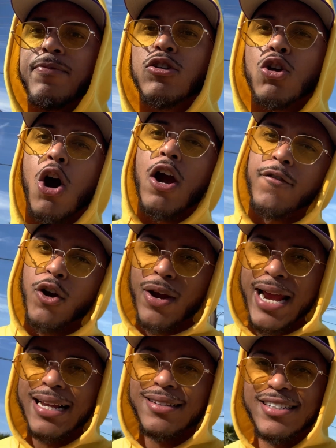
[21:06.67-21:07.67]
So if you're
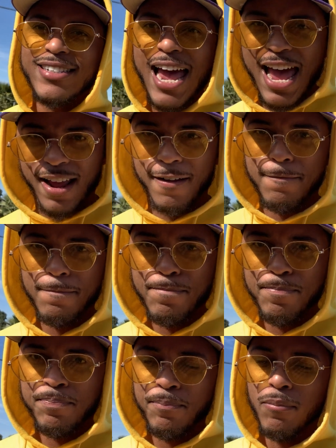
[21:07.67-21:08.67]
into tech,
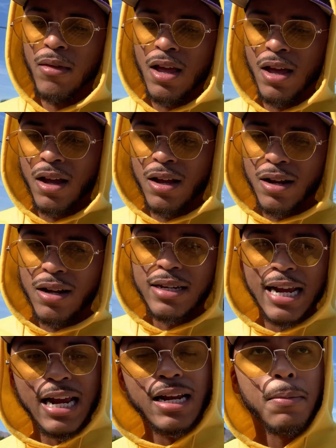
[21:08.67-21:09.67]

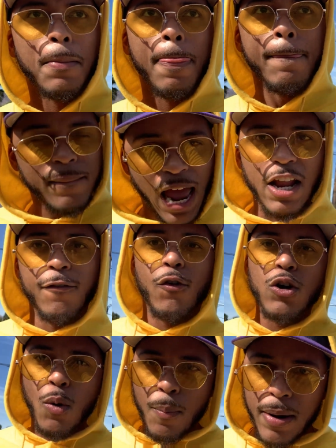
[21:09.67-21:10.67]
then
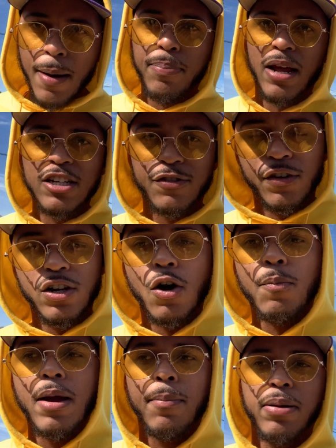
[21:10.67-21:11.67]
California will be a place for you. It'll
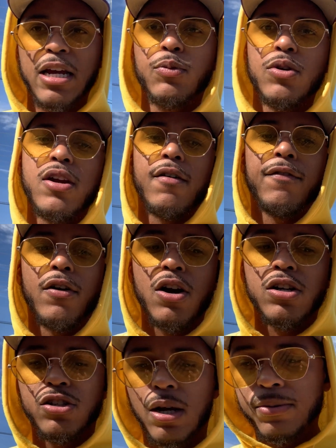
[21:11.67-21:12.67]
be a place where you can
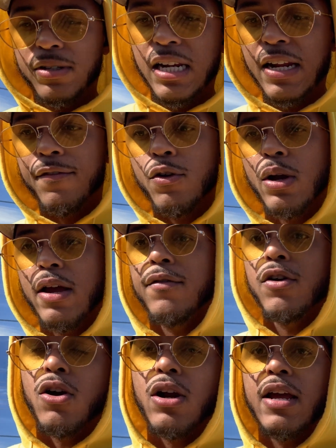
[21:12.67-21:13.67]
flourish. You know what I'm saying? If
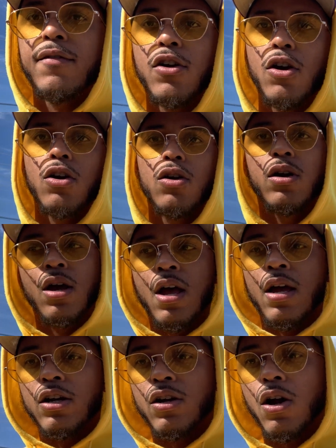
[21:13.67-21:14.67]
you're
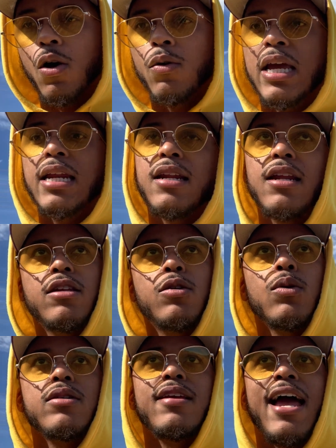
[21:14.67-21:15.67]
you know, getting
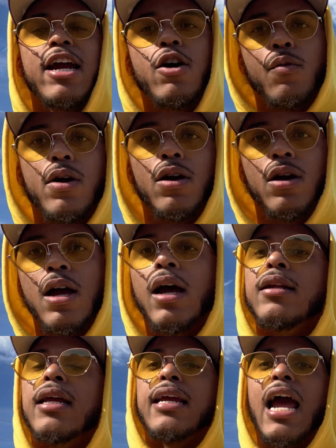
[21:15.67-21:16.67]
into a tech career,
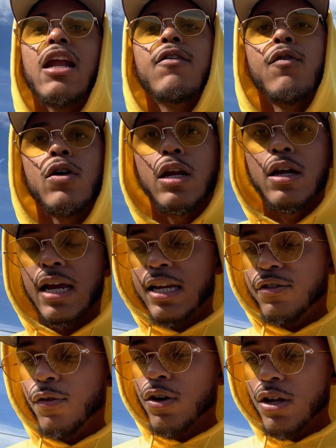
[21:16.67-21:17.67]
then California is
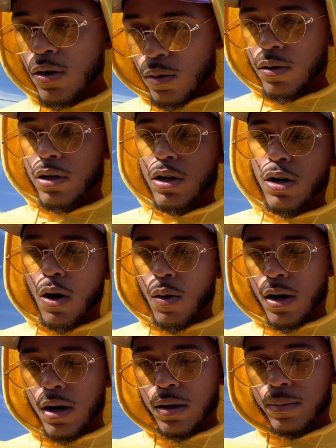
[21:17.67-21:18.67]
for you. You know,
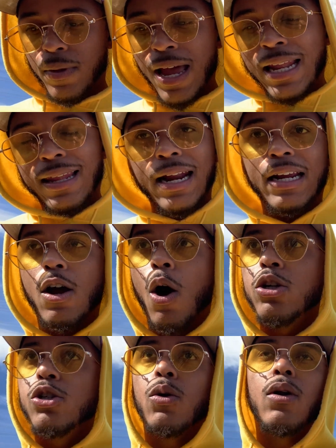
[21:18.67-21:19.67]
a lot of
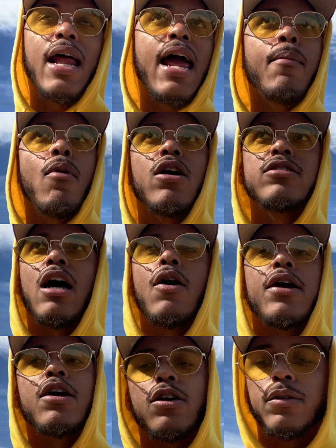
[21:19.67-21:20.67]
cultural landmarks out
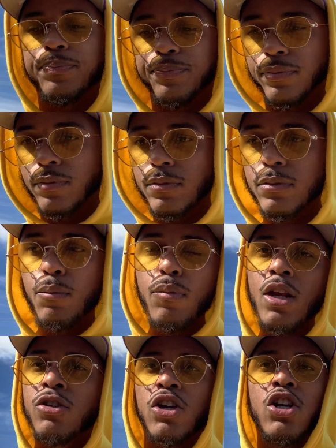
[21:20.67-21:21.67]
here,
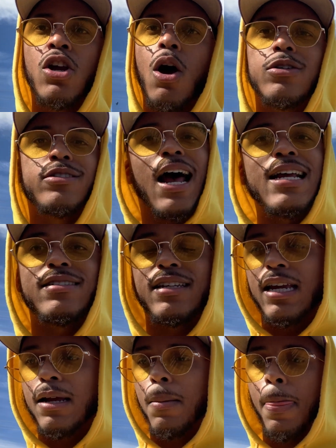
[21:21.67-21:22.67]
so you can go
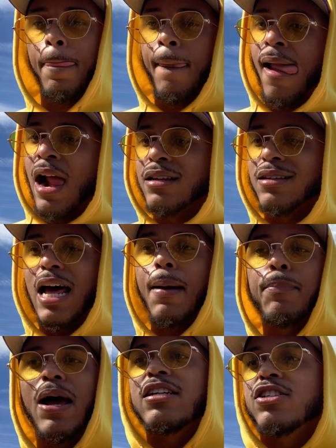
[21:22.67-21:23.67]
sightseeing. A lot of
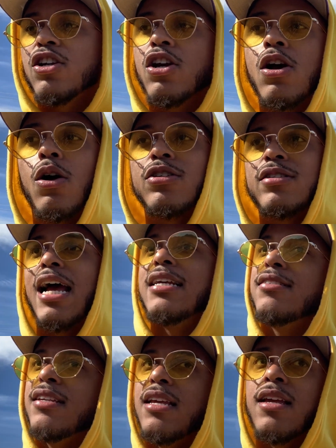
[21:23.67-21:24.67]
places you can go
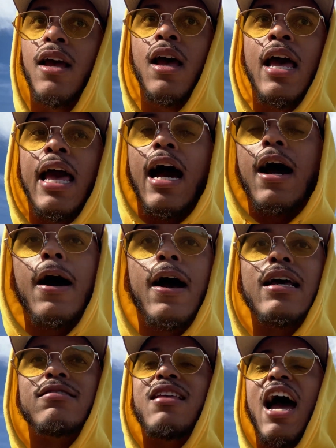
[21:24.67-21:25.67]
sightsee.
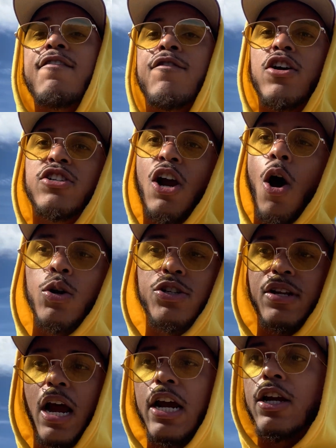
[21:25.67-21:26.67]
It's diverse cultures out here.